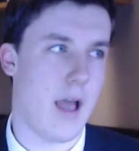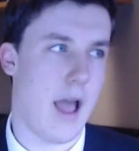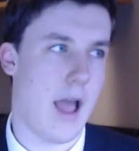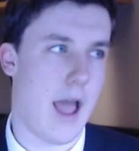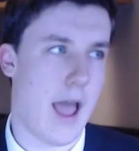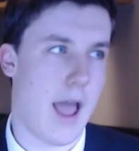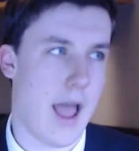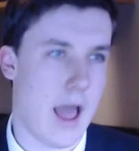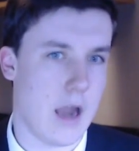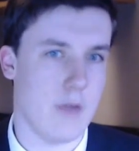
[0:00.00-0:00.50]
a
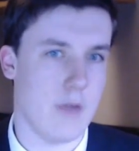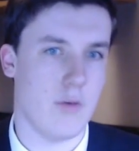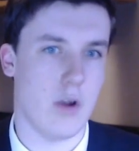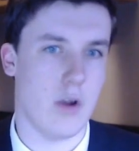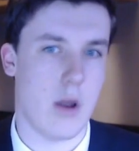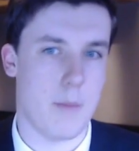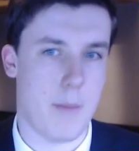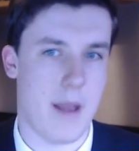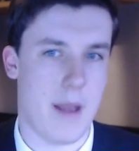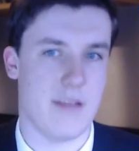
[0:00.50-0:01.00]
hell of a
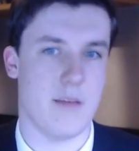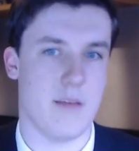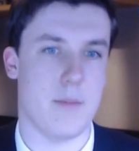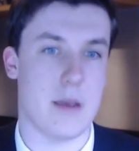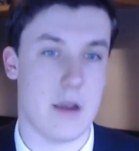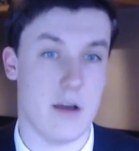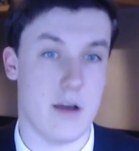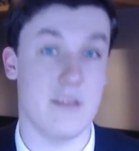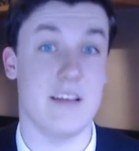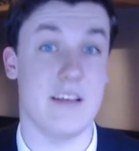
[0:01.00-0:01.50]
lot better
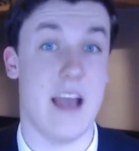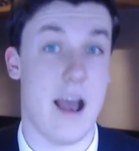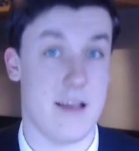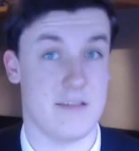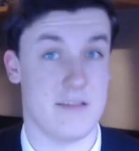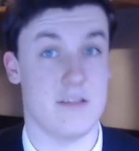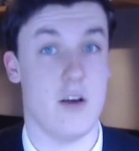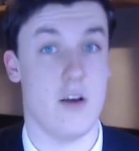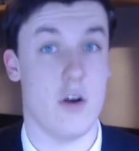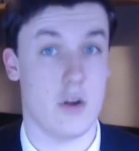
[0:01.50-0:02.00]
because he
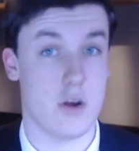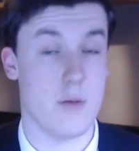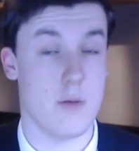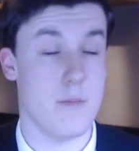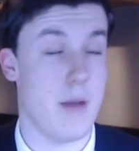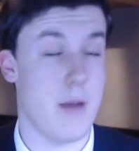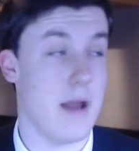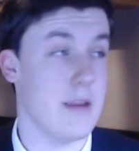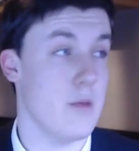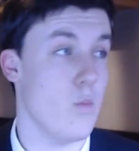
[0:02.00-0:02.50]
hasn't got a
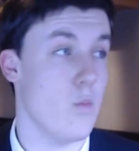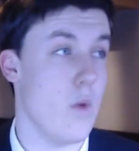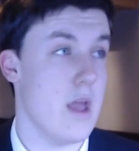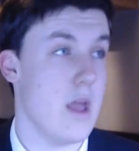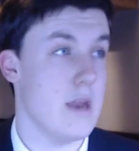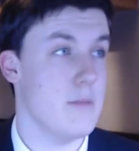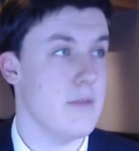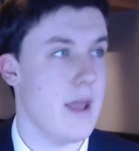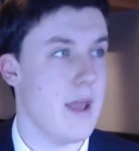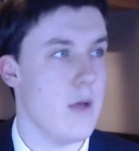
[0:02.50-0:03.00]
companion
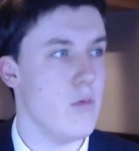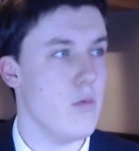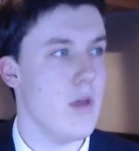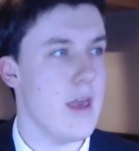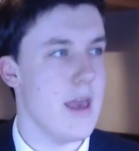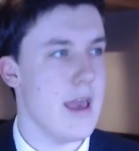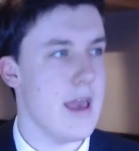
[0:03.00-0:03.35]
weighing him down.